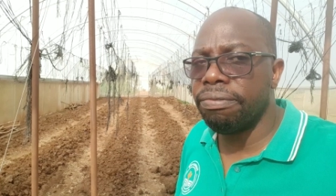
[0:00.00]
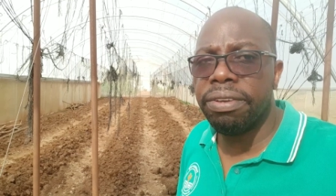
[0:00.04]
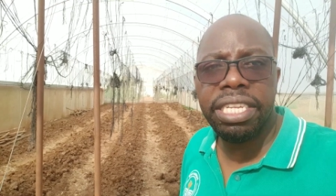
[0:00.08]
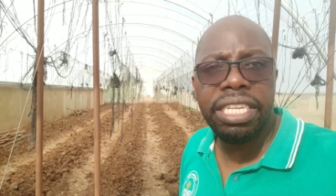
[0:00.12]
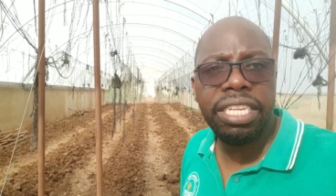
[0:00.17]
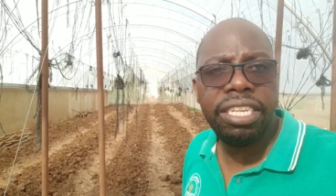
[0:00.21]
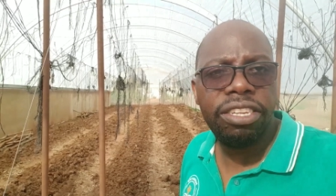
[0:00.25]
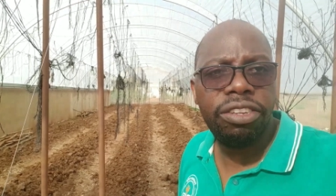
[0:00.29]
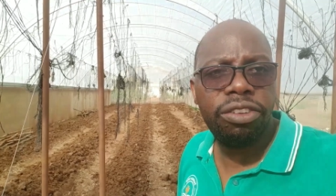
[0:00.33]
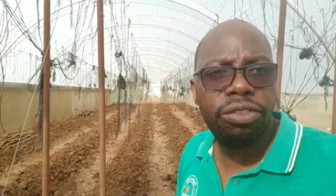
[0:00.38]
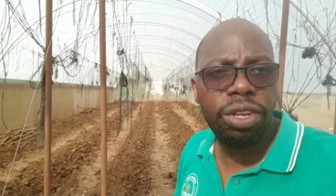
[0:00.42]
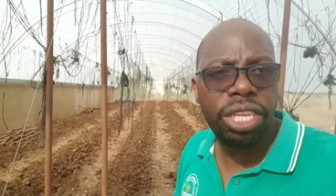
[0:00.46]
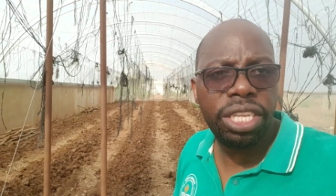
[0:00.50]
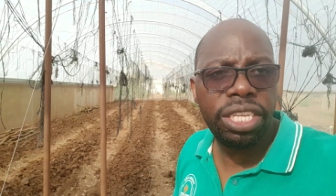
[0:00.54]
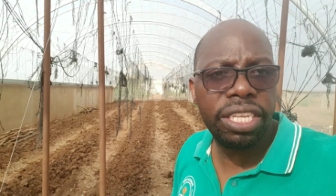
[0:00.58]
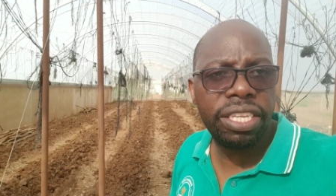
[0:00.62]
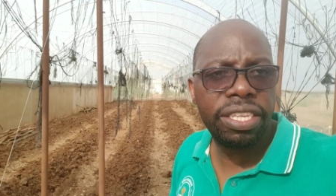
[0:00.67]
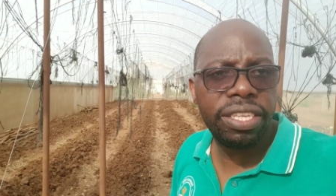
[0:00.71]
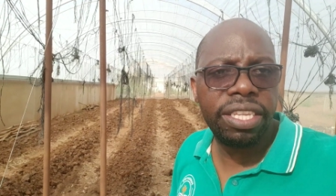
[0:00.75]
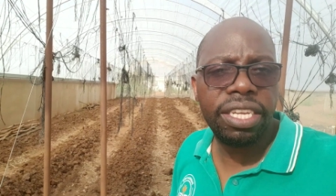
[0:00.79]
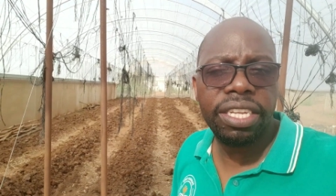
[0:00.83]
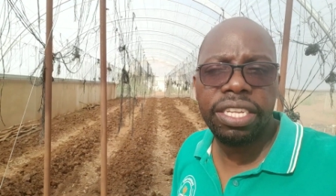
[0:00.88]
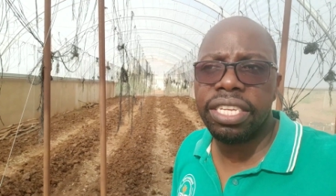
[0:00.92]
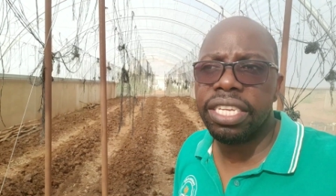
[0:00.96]
fertility
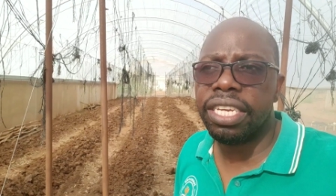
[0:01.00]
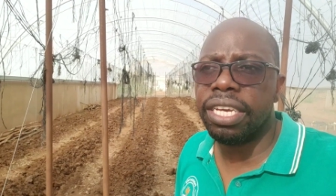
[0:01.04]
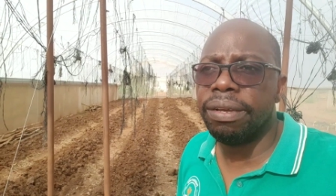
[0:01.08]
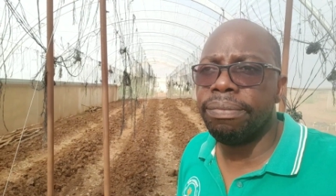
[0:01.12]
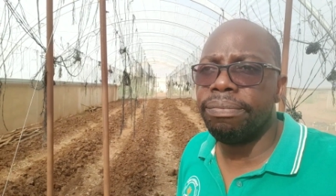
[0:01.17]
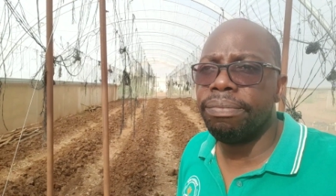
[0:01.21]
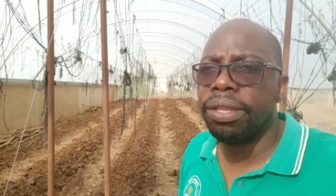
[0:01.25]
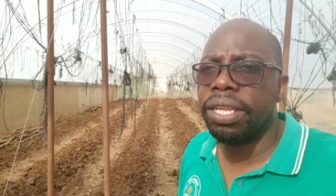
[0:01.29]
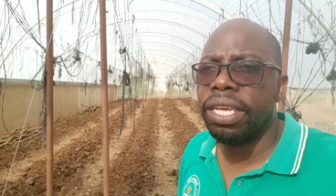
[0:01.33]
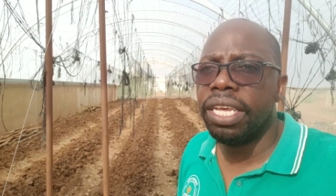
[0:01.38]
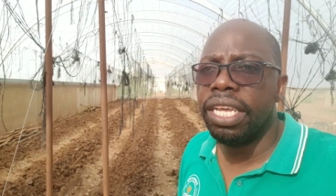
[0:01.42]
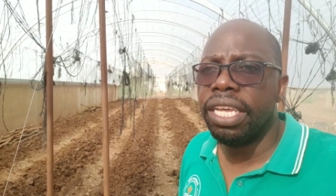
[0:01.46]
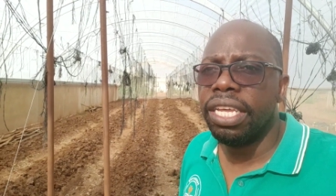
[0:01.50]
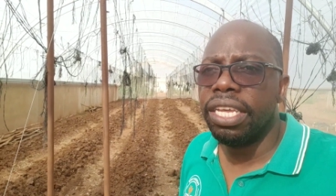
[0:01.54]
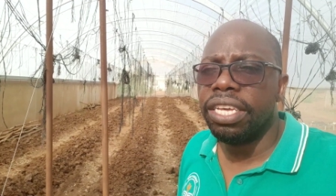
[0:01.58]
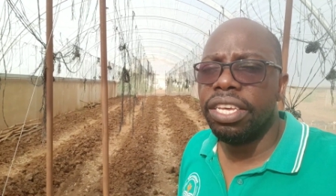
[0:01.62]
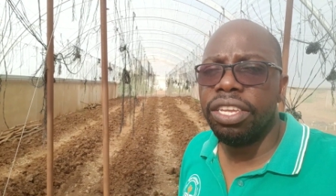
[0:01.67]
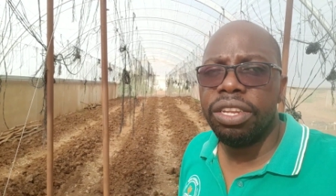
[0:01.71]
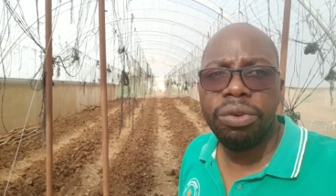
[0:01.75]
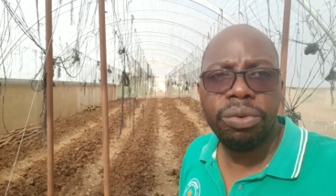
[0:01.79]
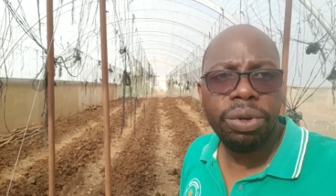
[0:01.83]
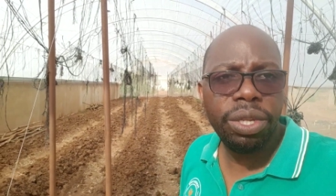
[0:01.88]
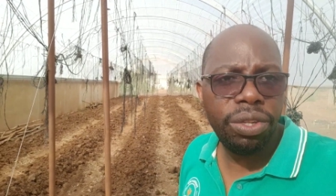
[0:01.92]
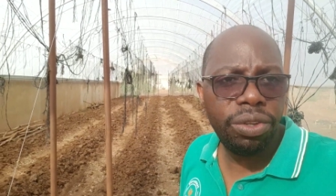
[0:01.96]
trenches that um,
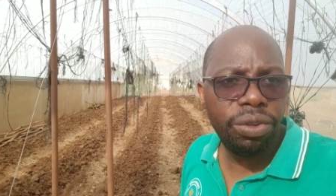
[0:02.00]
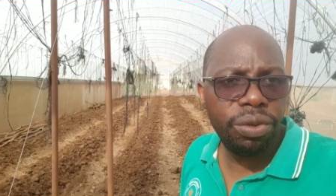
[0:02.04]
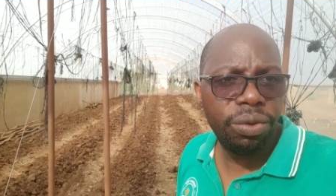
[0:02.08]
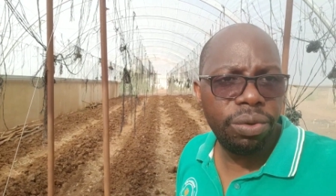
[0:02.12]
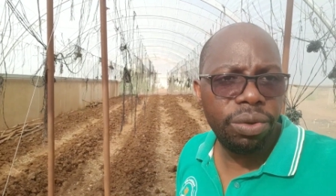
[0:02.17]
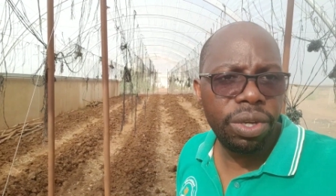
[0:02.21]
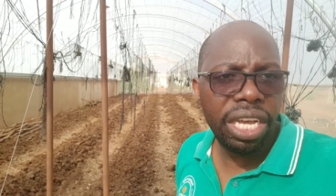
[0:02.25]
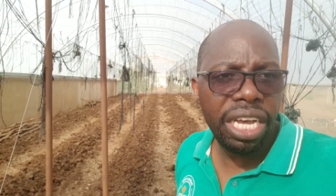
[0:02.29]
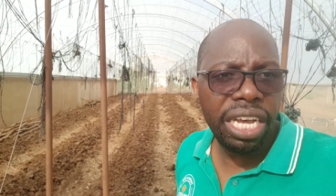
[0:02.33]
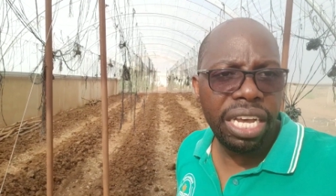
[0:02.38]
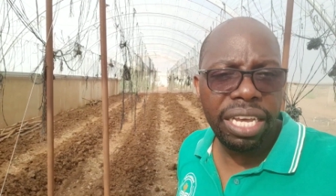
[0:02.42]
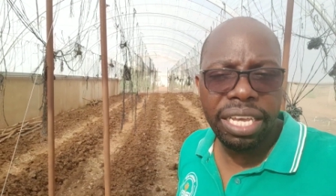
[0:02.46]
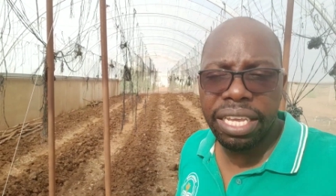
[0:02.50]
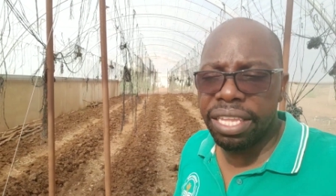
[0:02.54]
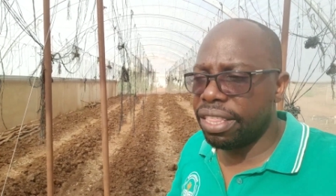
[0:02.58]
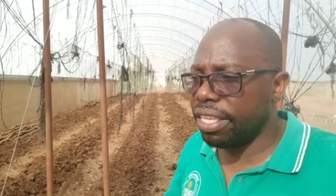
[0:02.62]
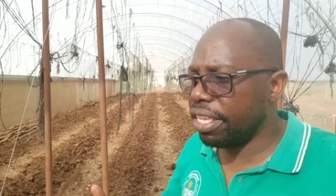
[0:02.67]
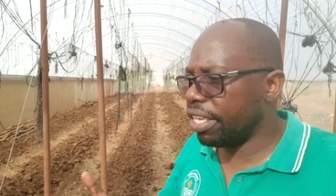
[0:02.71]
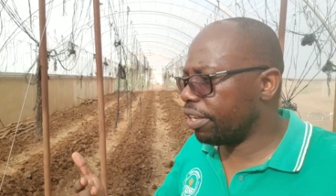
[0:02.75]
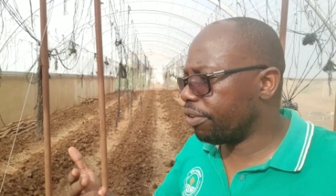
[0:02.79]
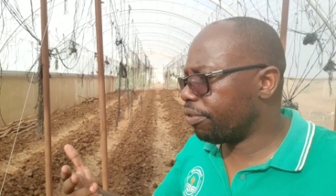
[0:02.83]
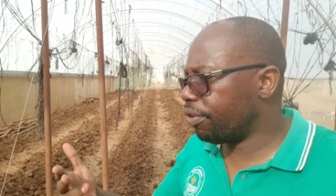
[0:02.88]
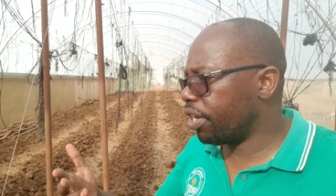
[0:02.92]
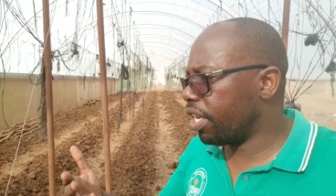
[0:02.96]
you know we do uh, in
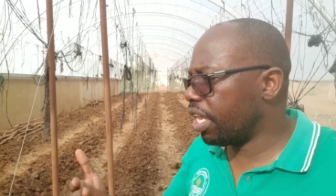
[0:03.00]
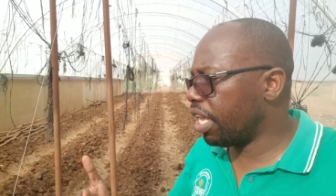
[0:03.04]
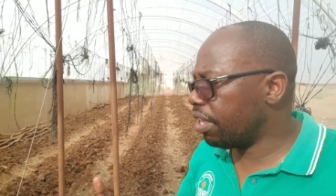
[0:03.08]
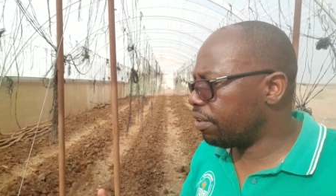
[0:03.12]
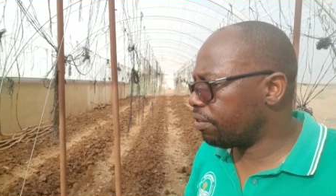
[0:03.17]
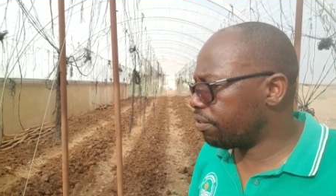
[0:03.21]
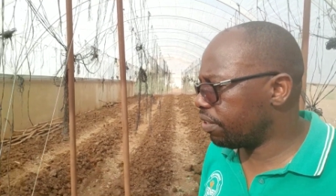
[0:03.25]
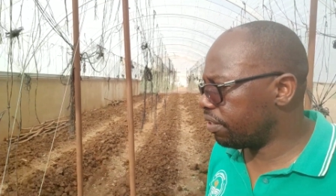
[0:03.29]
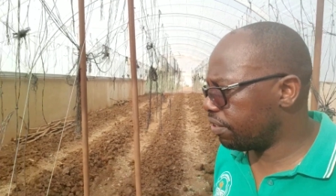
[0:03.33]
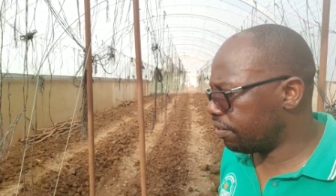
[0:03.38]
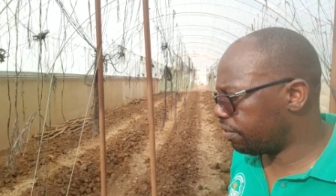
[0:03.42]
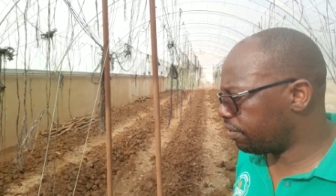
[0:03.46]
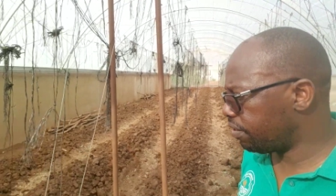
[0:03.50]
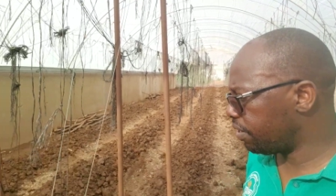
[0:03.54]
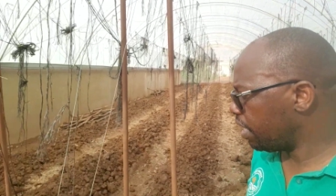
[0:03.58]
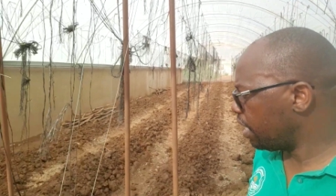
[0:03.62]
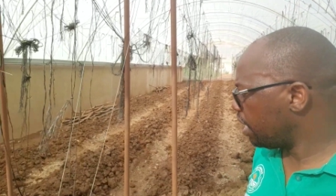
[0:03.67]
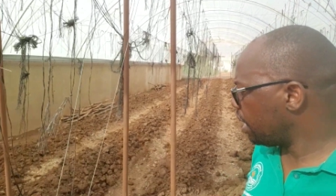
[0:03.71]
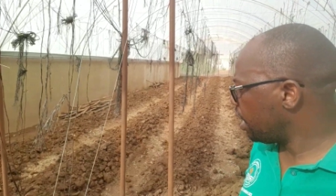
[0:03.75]
the greenhouses